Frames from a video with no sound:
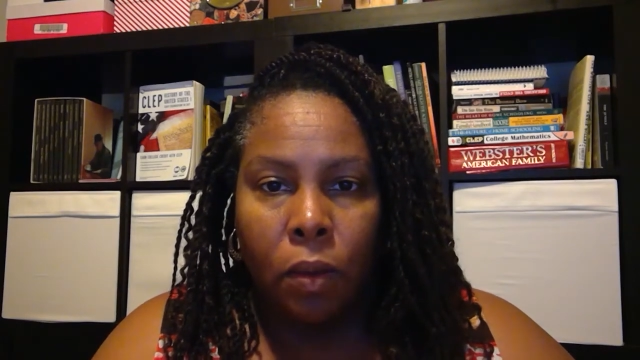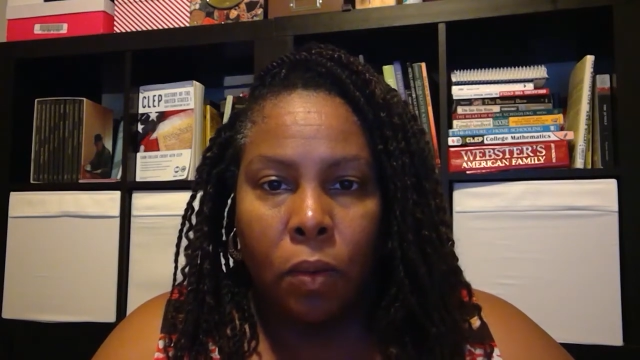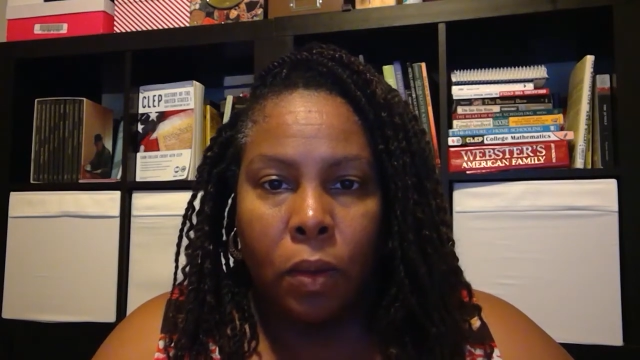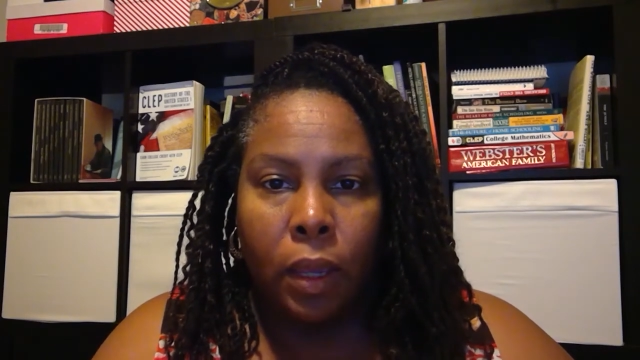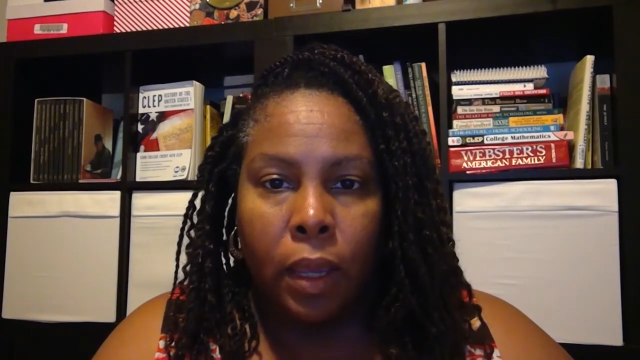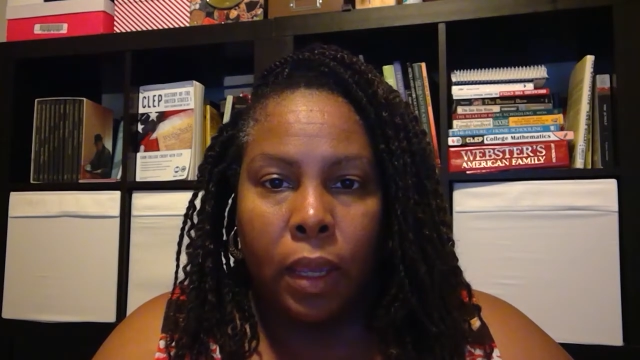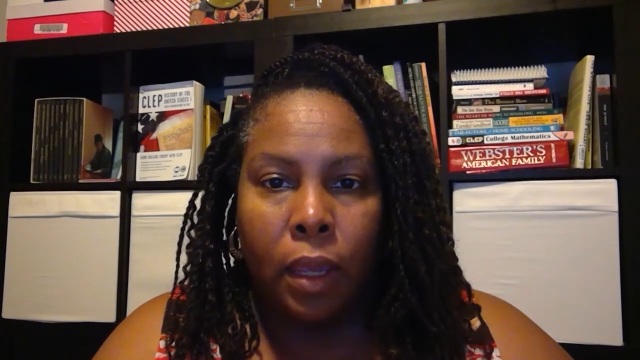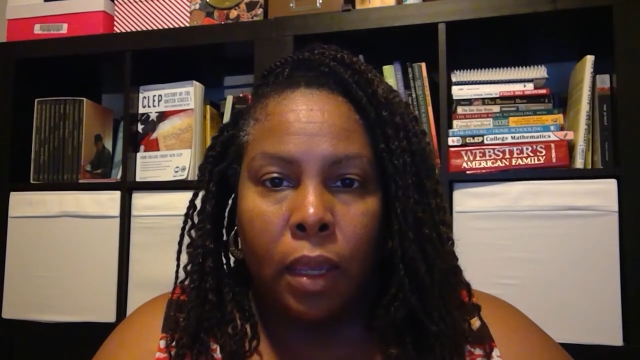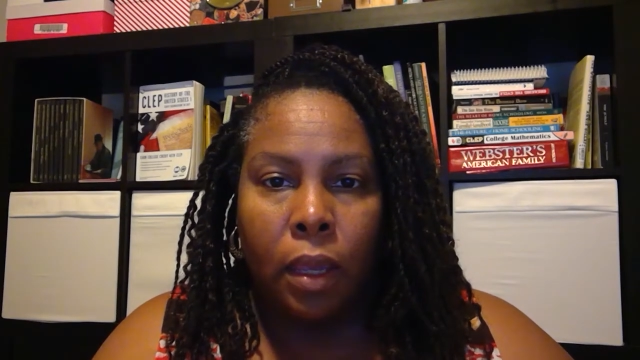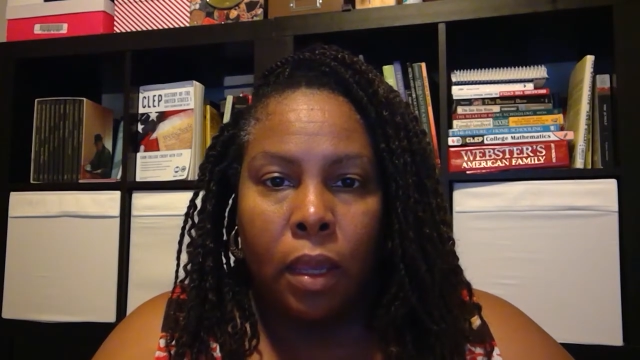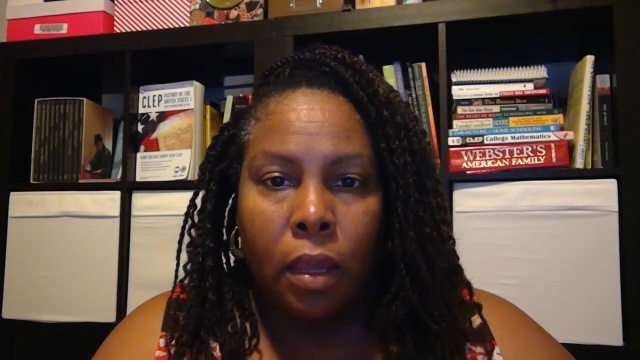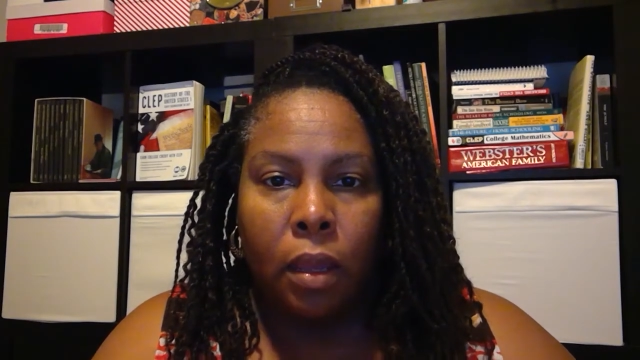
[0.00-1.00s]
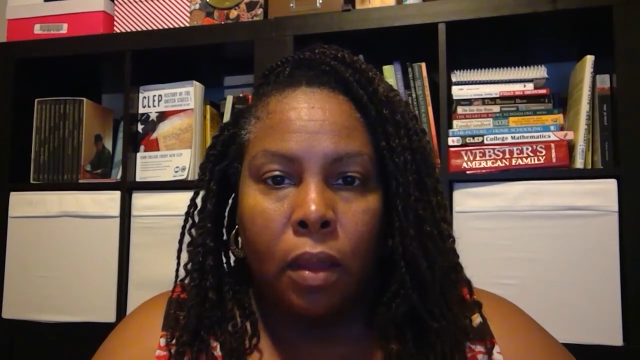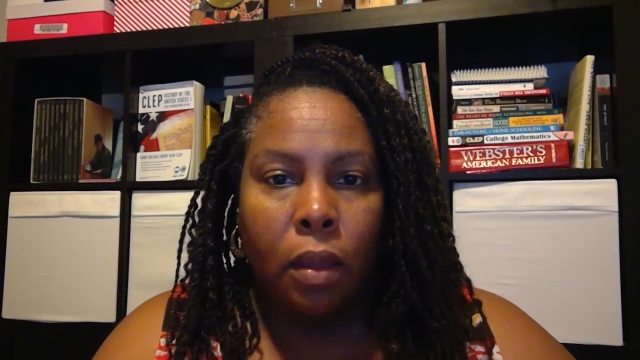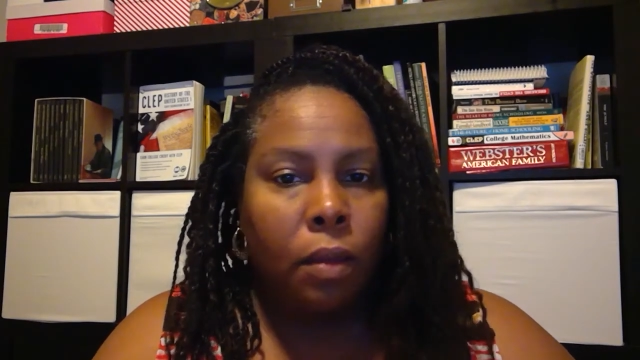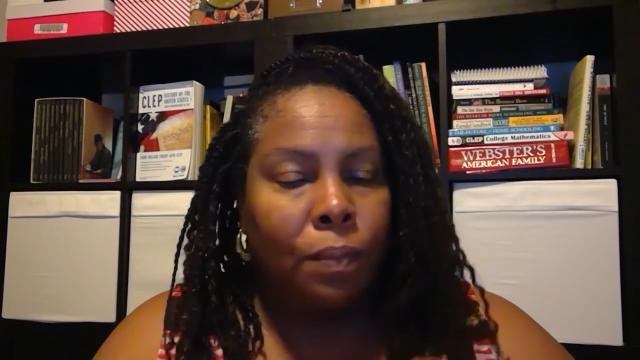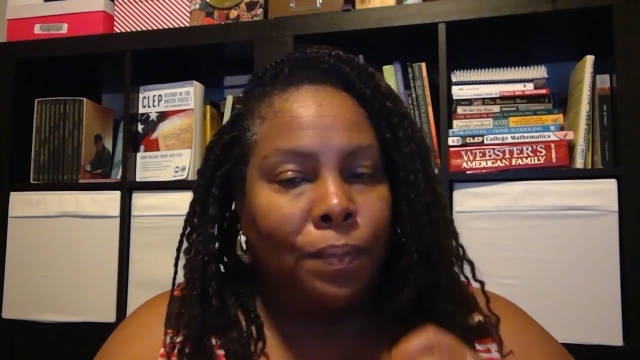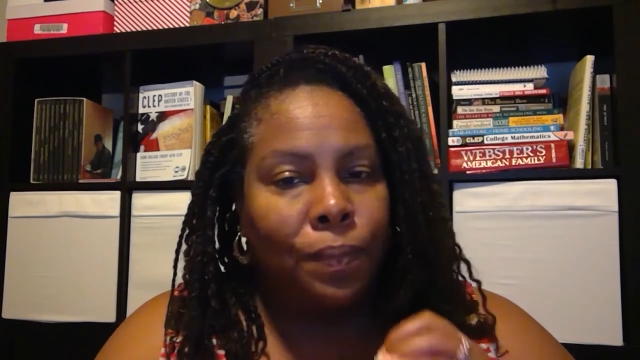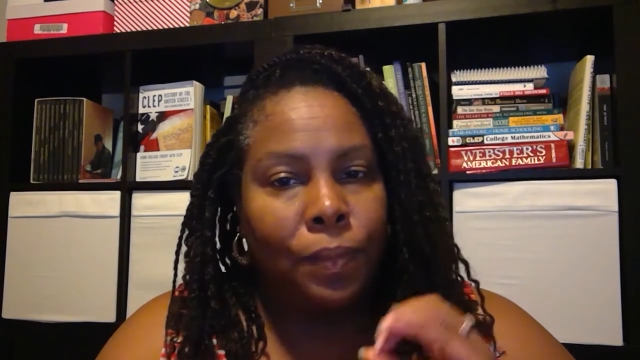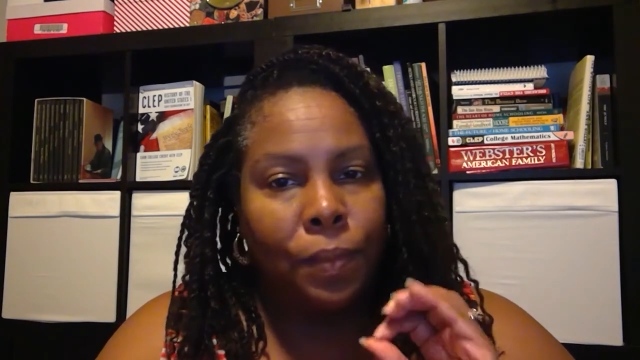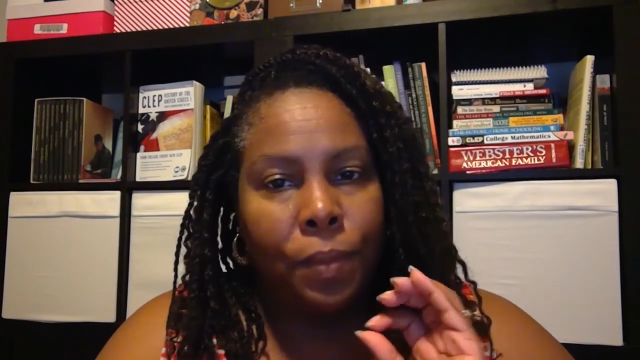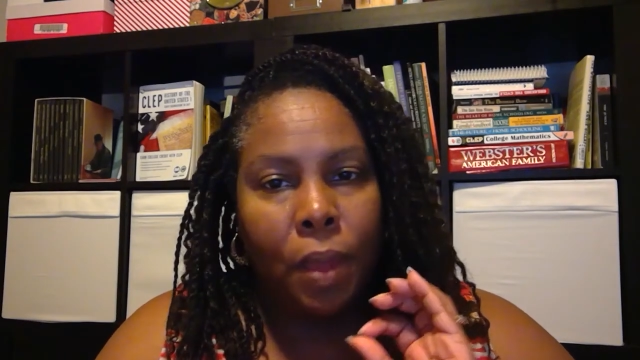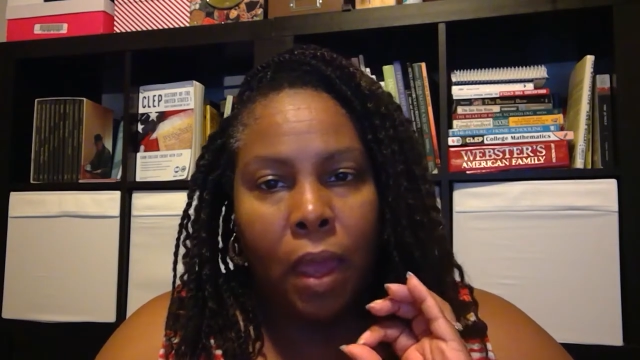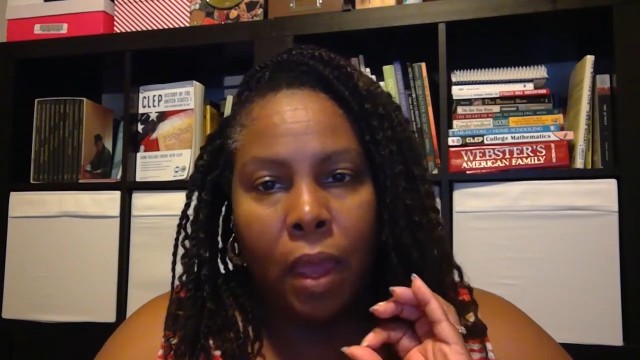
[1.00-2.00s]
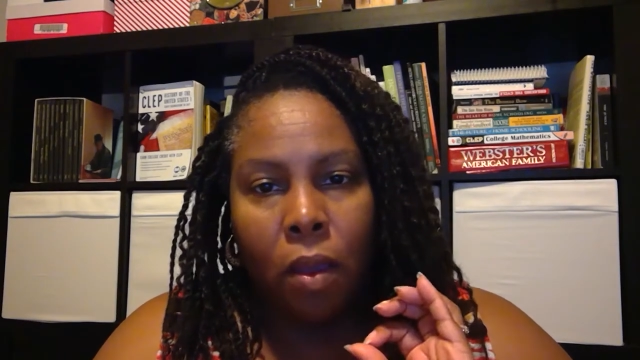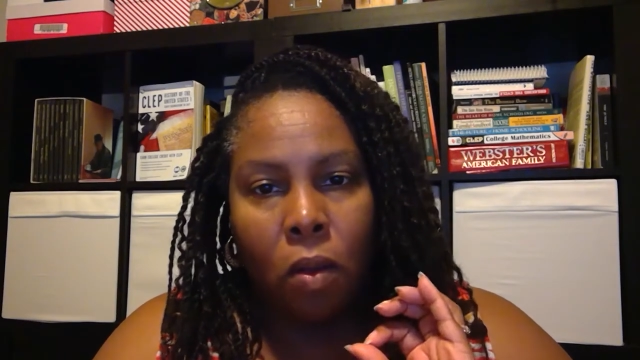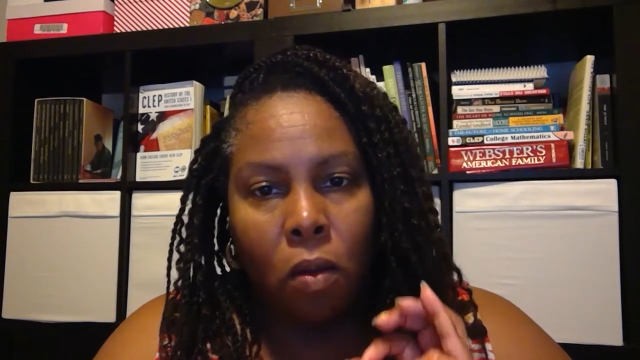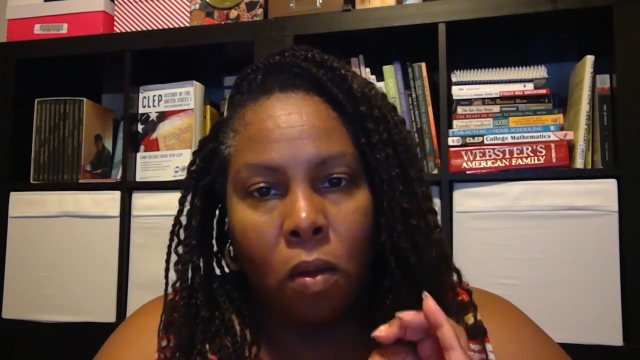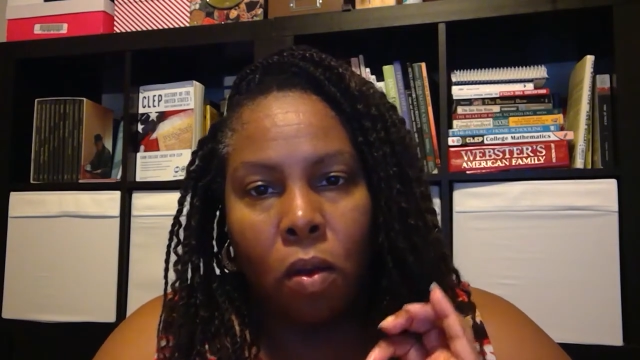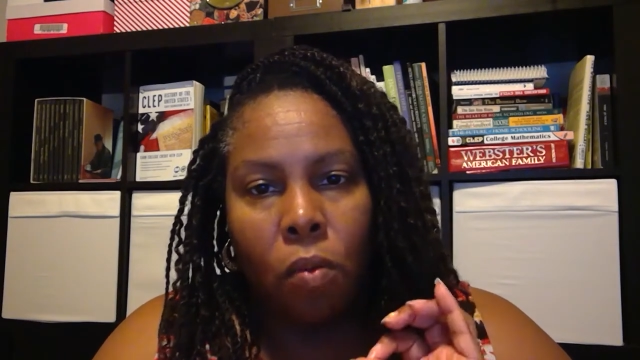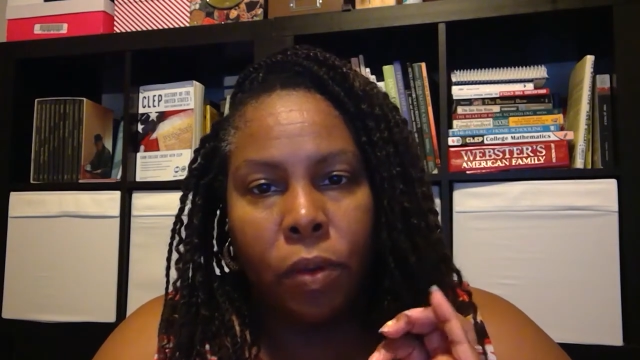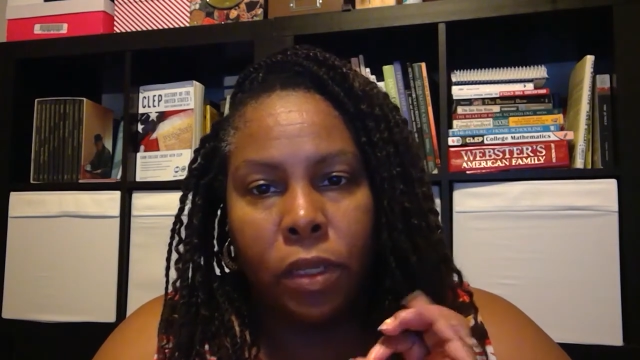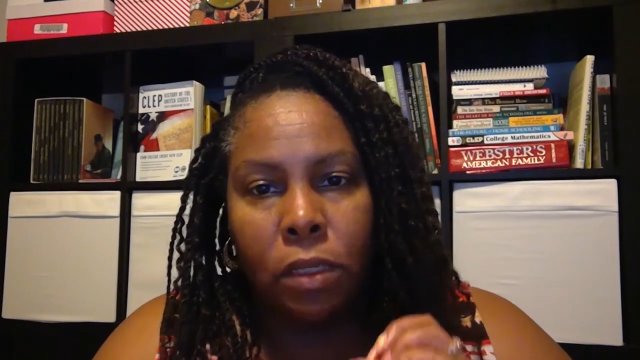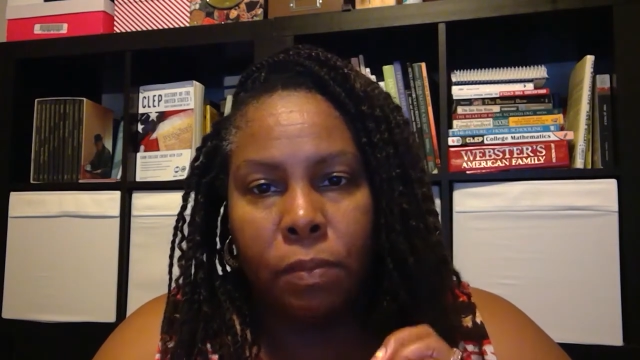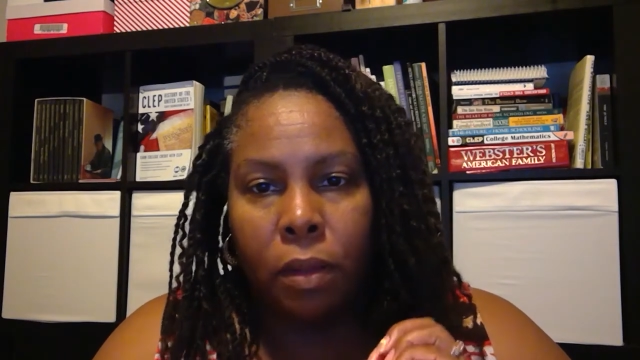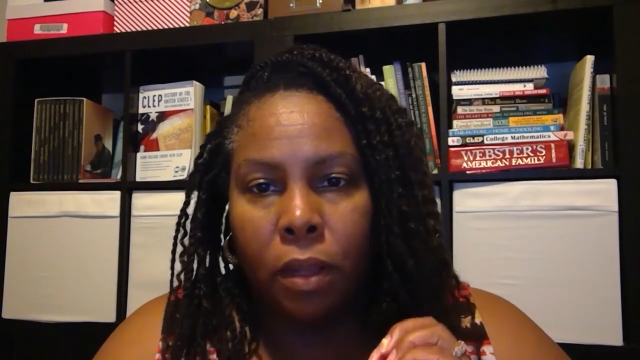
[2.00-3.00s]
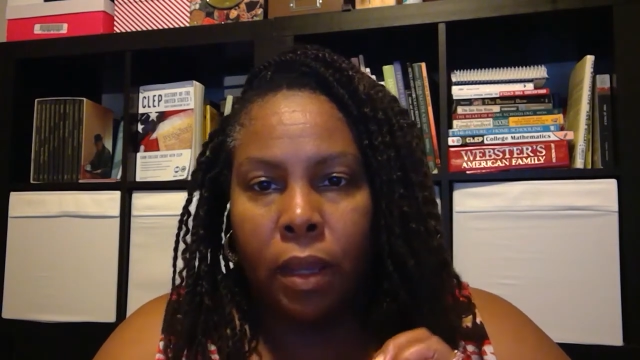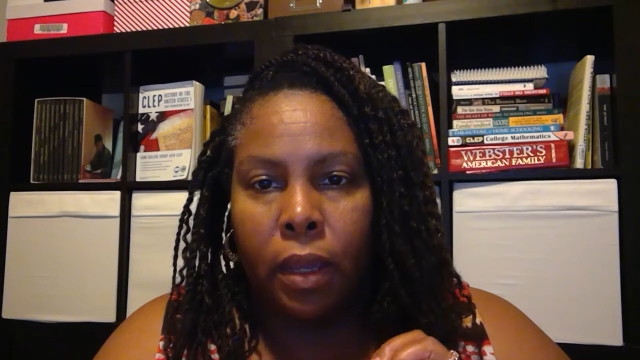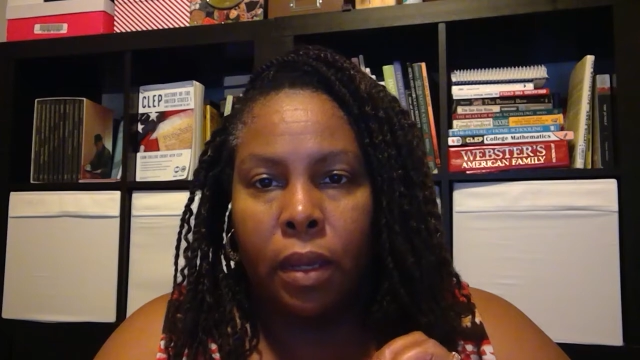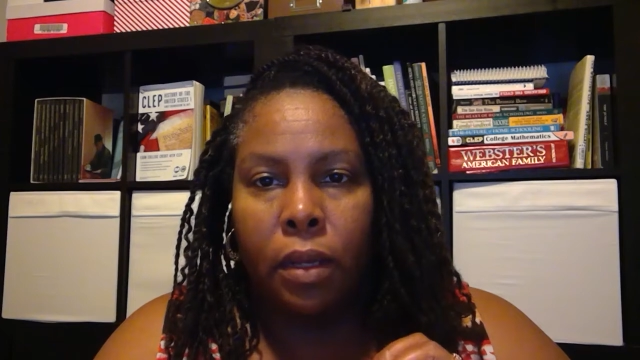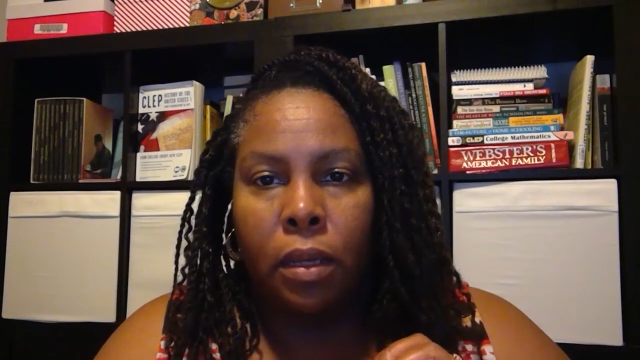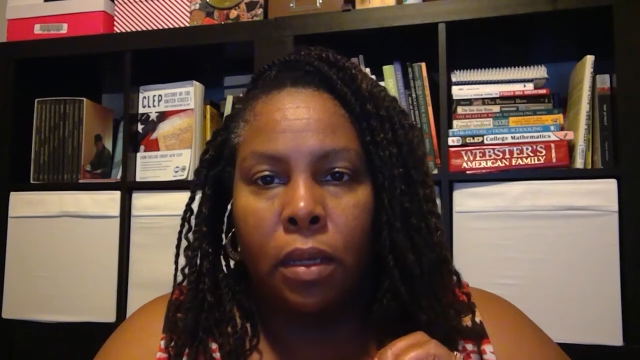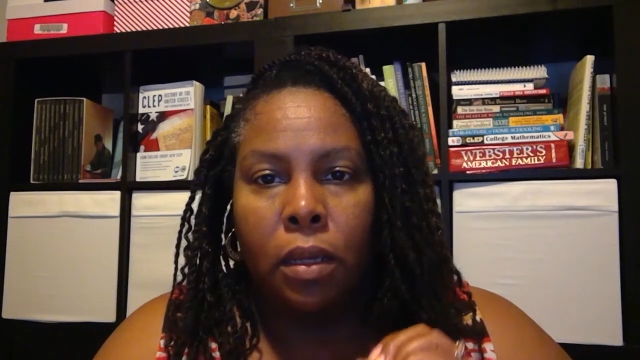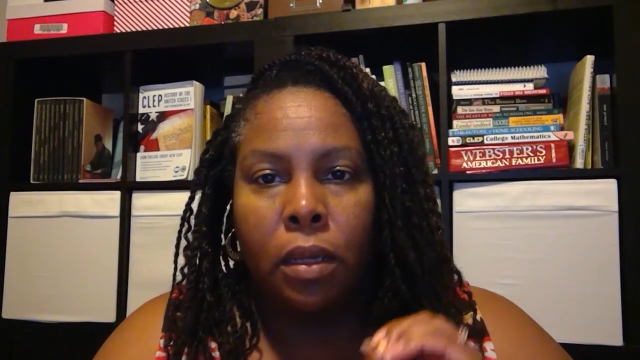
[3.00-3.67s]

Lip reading: Okay, I always plan